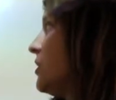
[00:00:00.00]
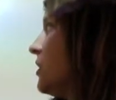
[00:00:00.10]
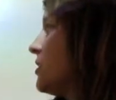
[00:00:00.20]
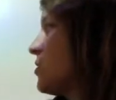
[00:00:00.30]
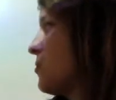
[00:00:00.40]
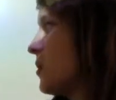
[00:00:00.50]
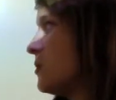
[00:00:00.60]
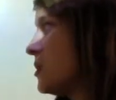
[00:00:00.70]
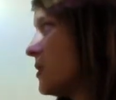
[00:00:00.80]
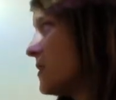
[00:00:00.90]
is
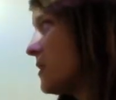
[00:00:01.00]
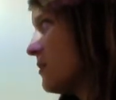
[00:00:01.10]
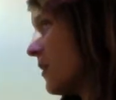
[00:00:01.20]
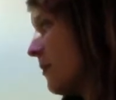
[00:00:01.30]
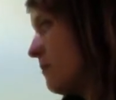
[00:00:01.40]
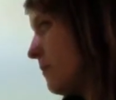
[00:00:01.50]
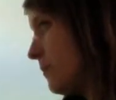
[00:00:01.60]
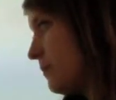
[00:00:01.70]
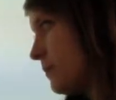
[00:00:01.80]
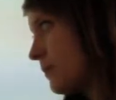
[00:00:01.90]
approaching 0.
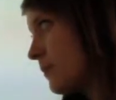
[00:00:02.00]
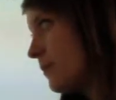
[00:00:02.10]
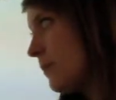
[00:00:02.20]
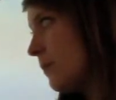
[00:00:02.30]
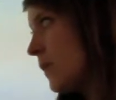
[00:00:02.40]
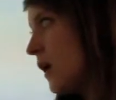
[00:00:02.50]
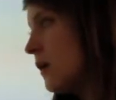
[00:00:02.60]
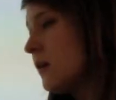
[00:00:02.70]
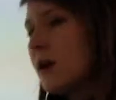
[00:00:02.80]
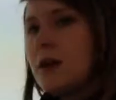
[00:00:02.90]
Okay,